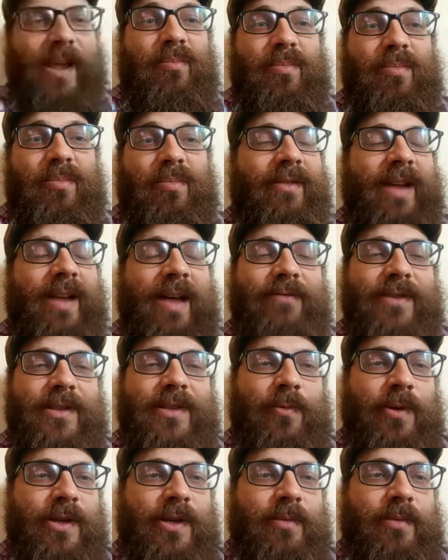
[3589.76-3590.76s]
don't even have to
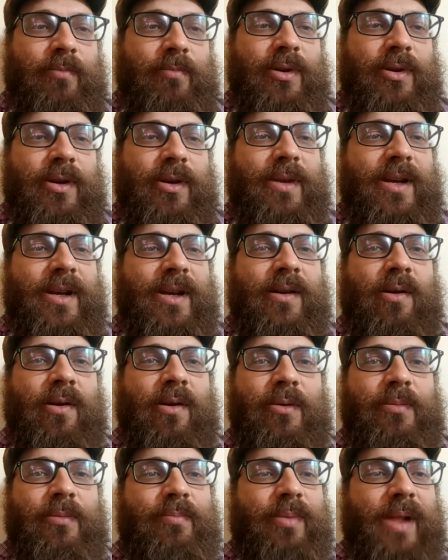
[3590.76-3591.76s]
squish them. Put them in an
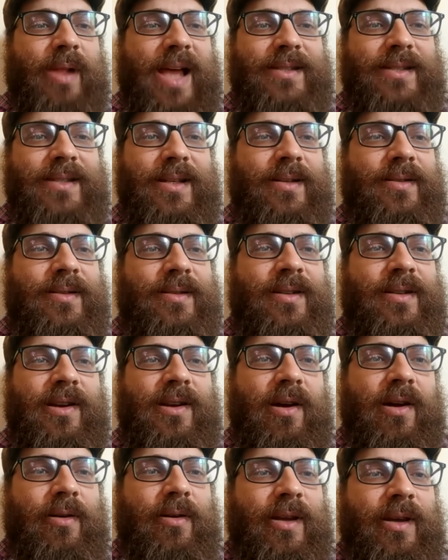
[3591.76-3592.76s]
old plastic, you
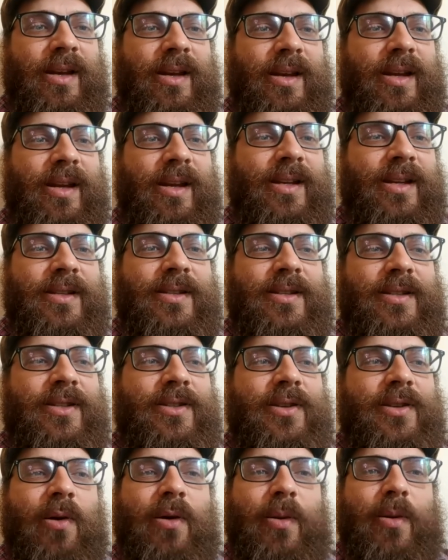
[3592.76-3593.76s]
know, in a, in a
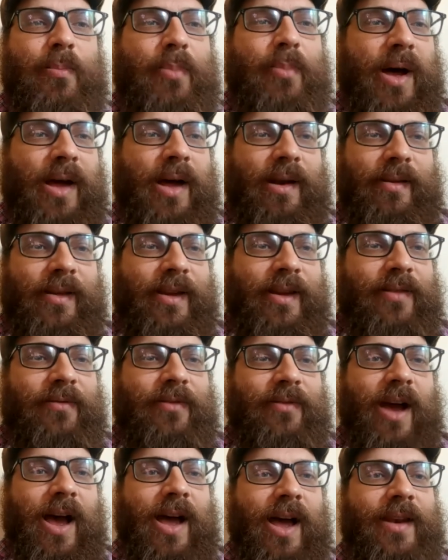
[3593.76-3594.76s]
soda bottle that you've
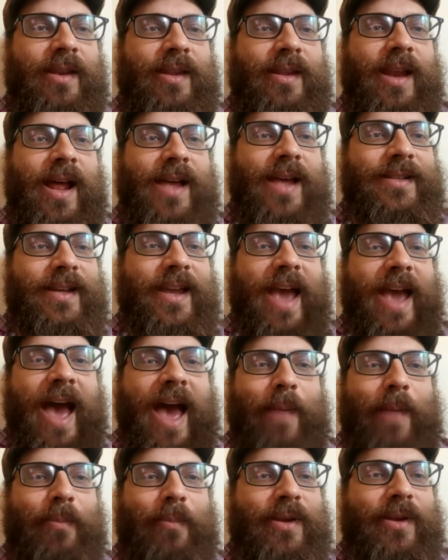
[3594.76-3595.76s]
got that has a
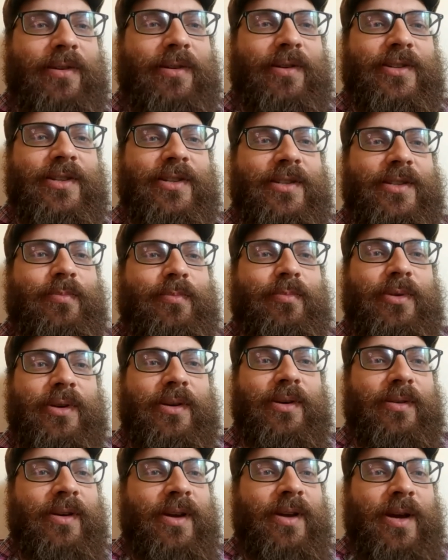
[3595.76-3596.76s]
cap, and you can just put
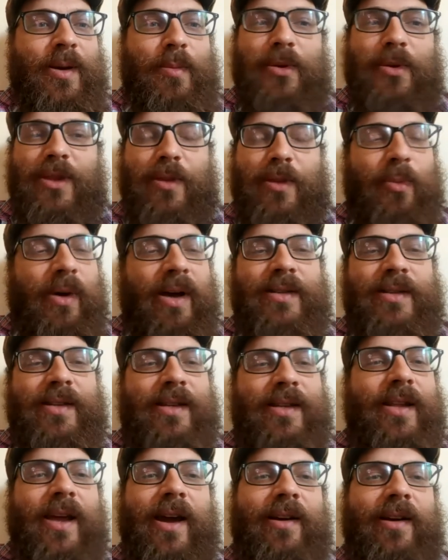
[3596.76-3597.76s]
put the bugs
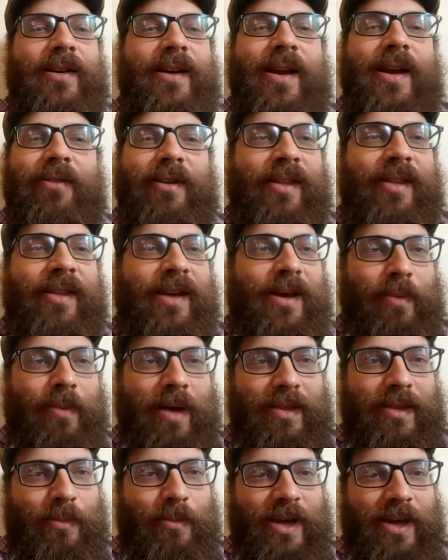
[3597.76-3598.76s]
in there and never think
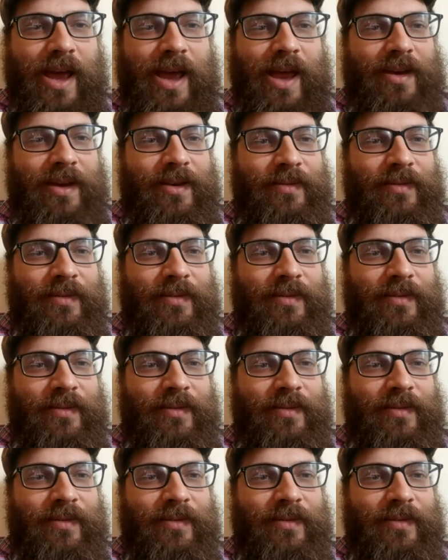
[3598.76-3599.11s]
about them again.